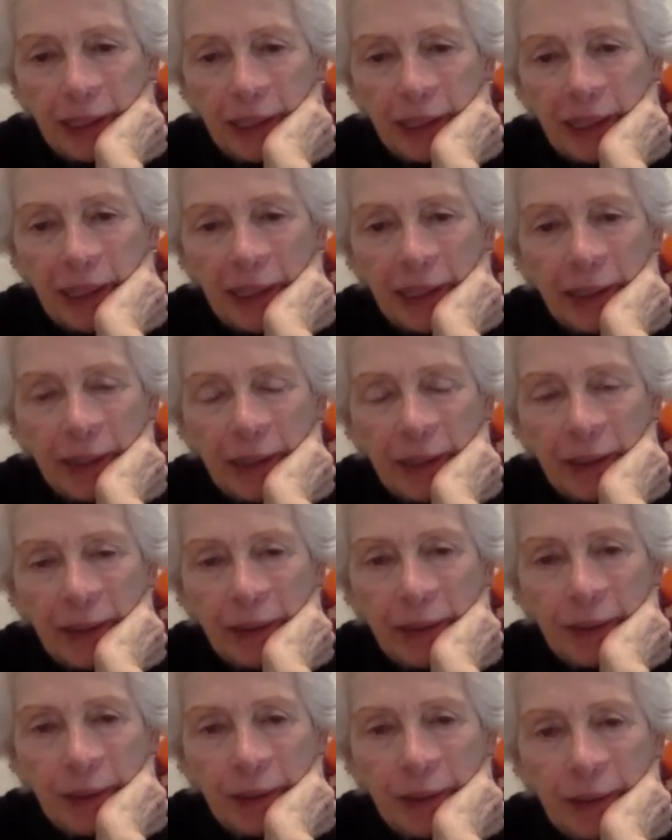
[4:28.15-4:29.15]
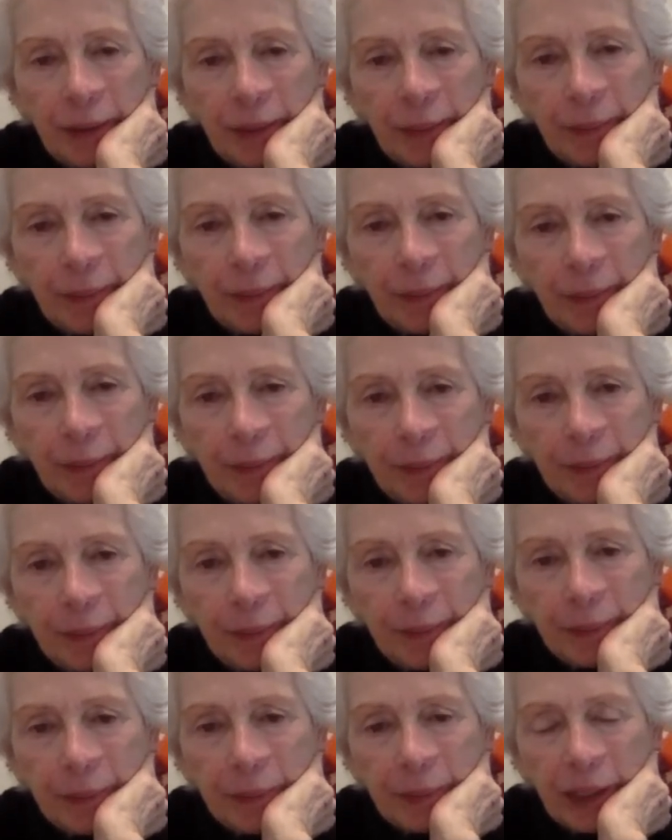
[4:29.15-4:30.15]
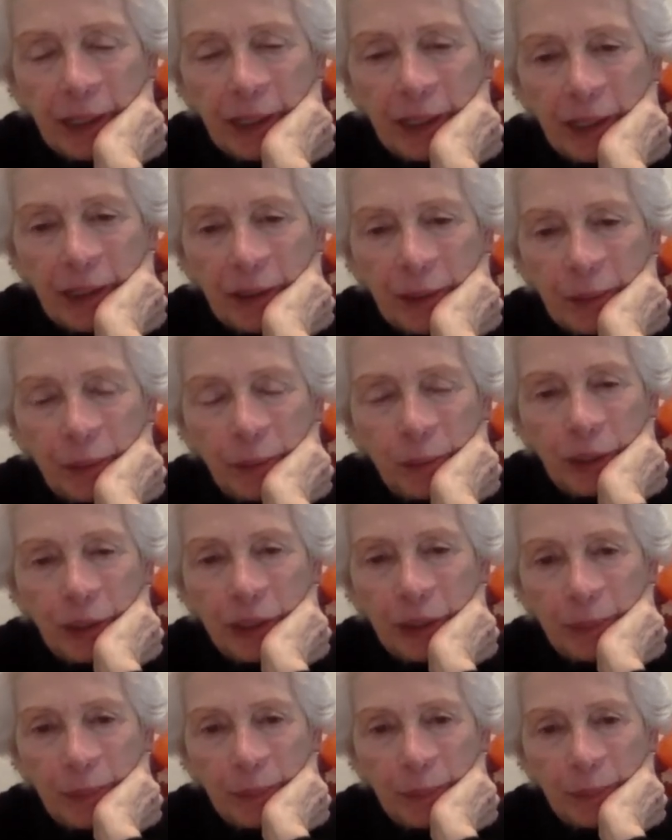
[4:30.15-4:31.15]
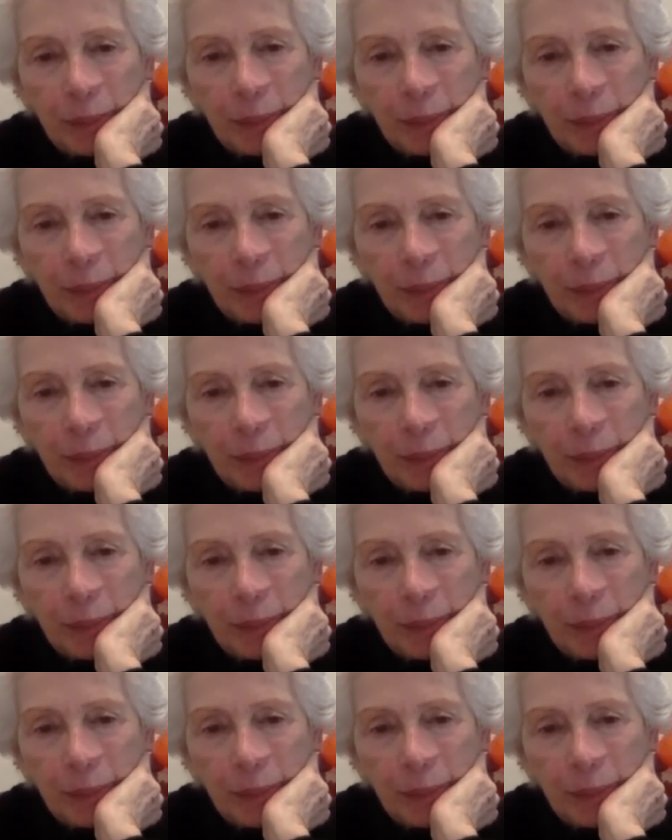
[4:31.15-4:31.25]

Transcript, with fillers: And um, we